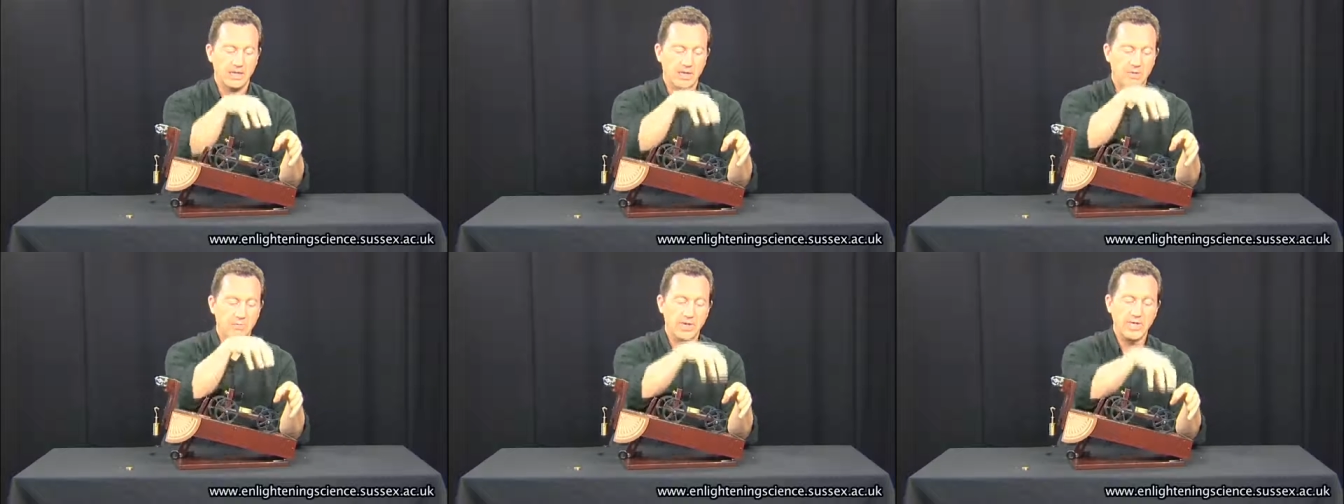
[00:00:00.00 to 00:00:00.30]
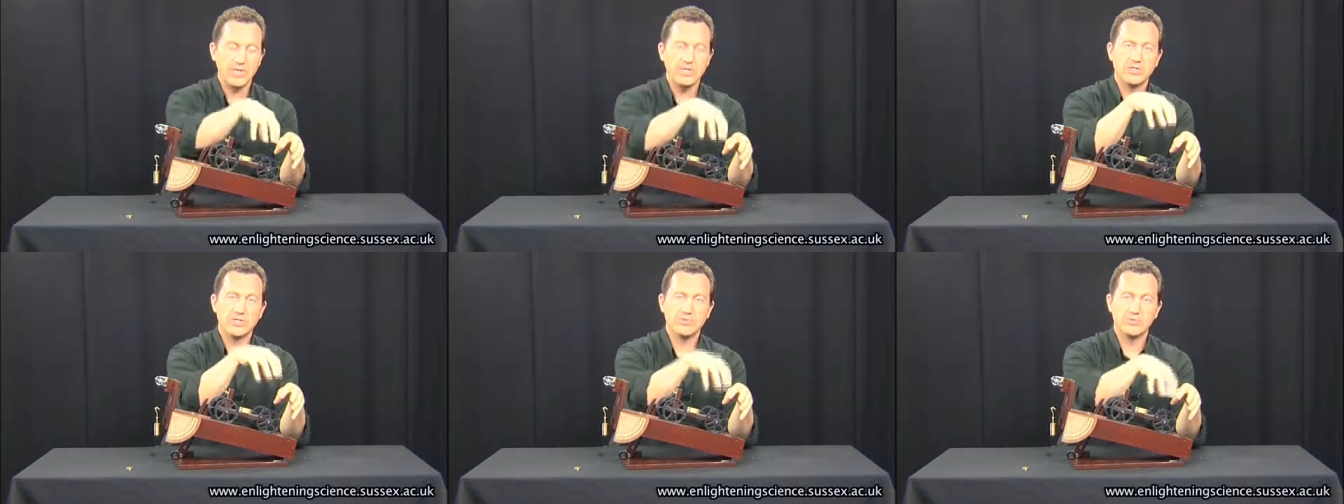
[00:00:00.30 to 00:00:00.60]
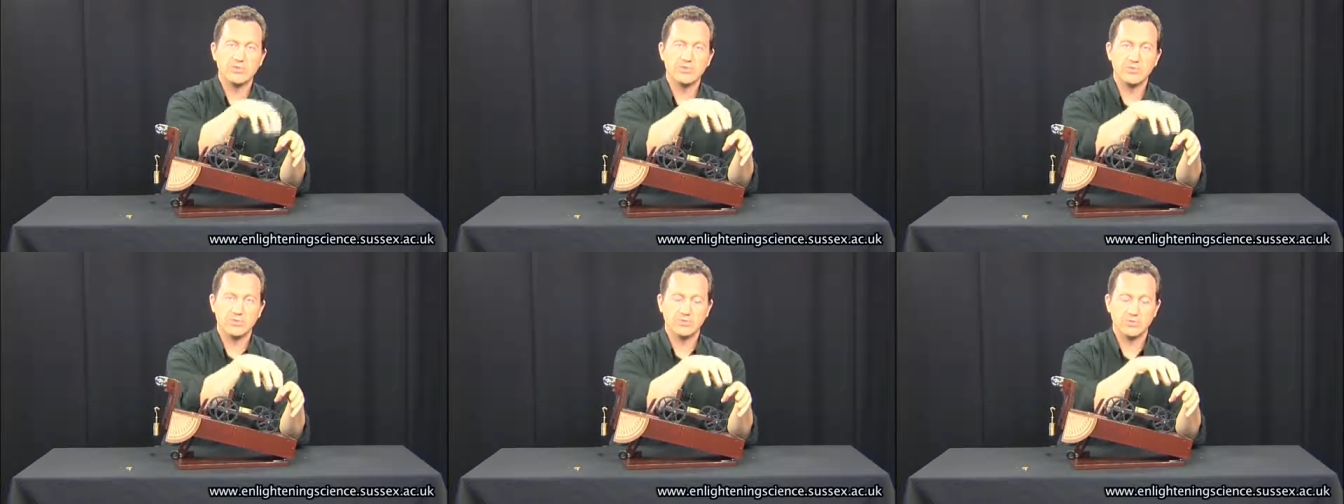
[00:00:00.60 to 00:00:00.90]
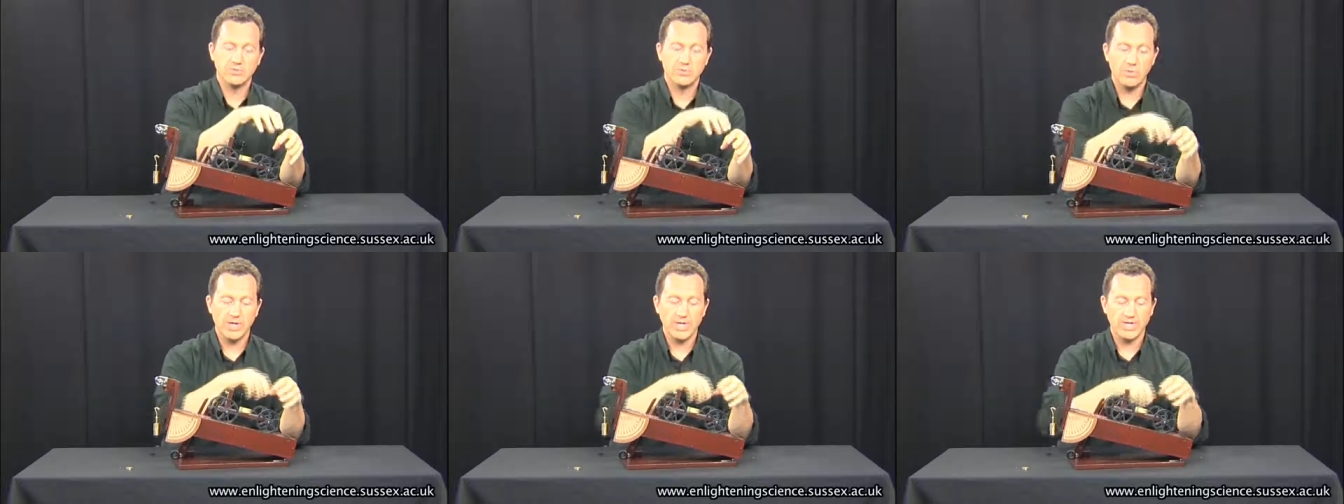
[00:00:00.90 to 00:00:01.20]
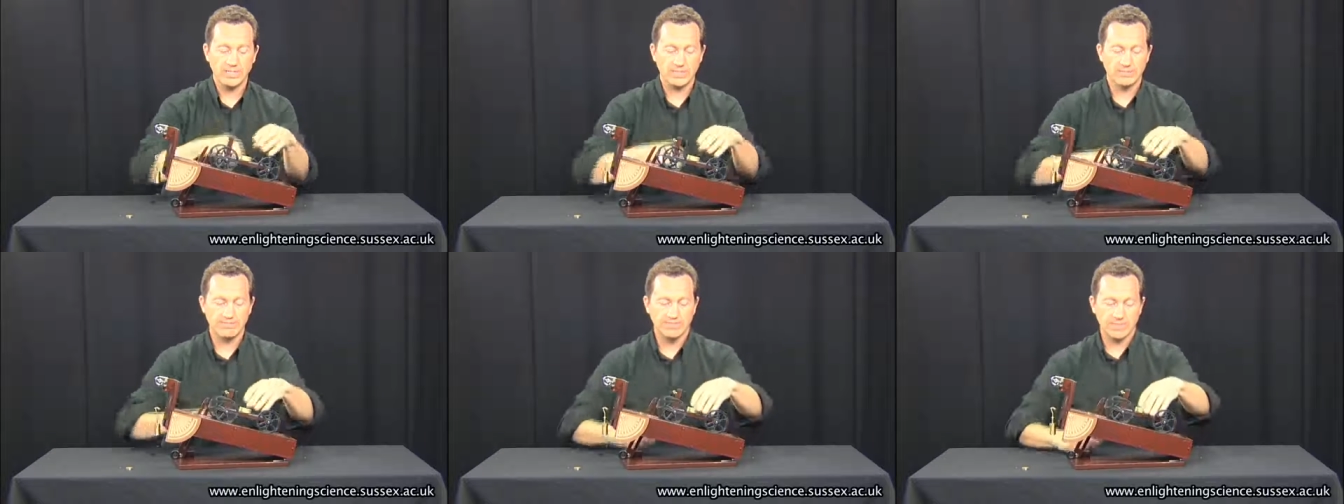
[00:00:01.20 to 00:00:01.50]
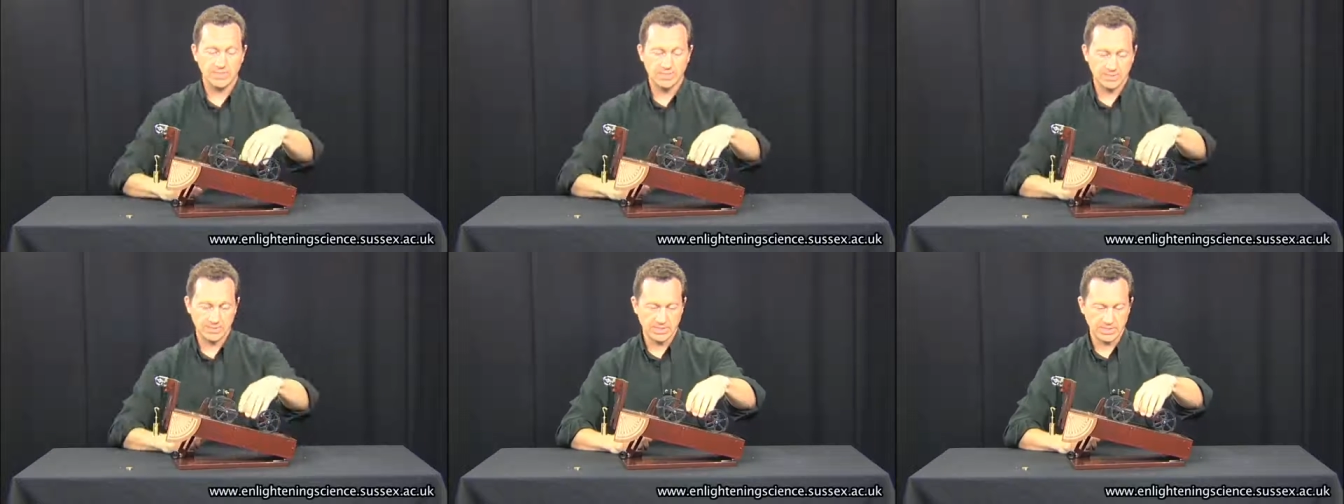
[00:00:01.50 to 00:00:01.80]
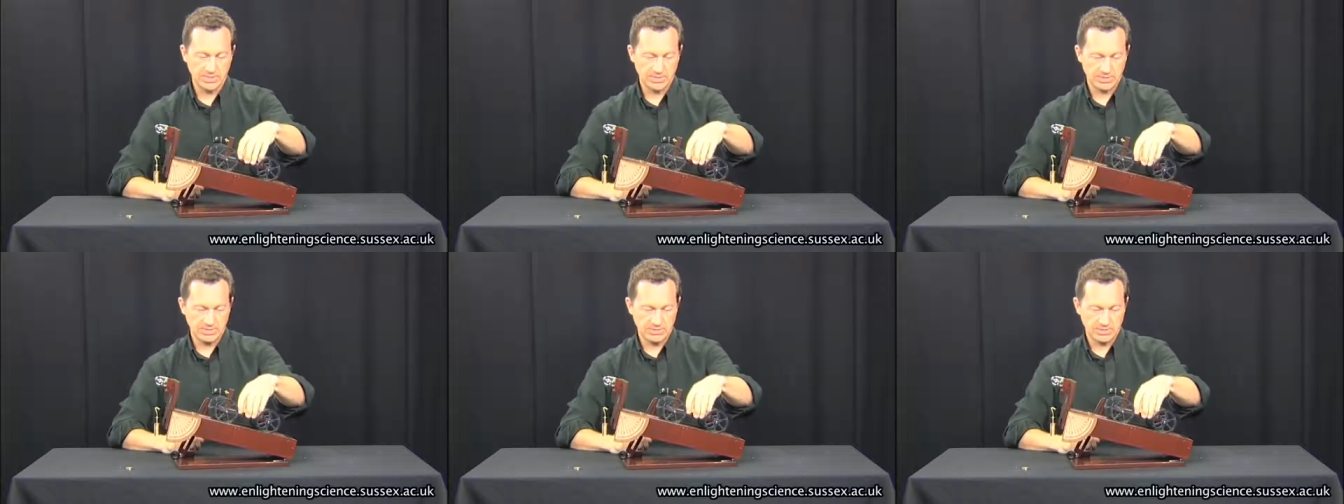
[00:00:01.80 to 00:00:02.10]
are where you can put all the weight because
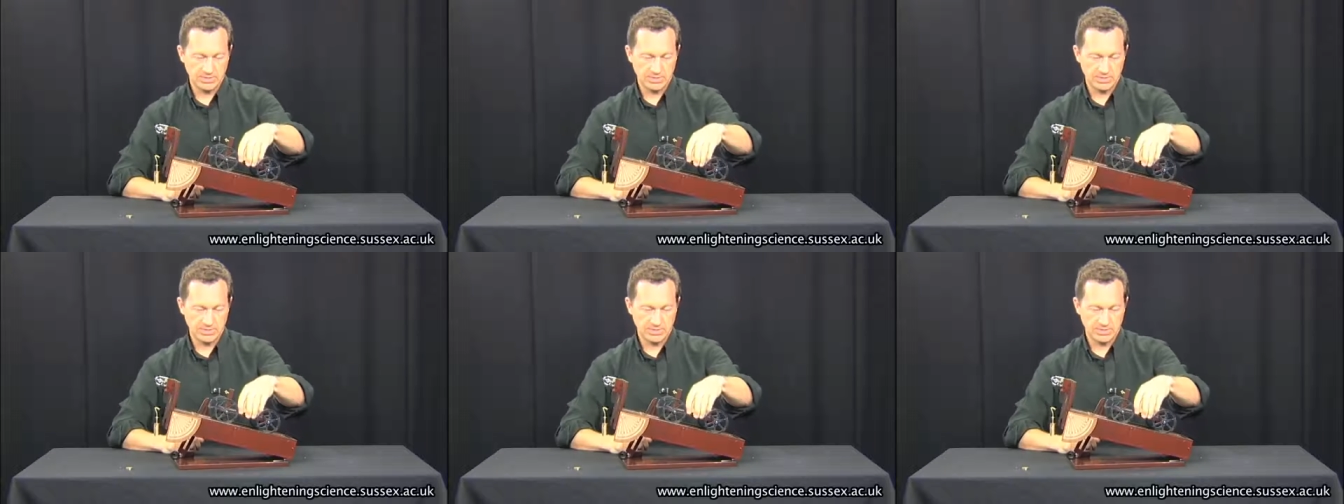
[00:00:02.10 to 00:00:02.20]
it,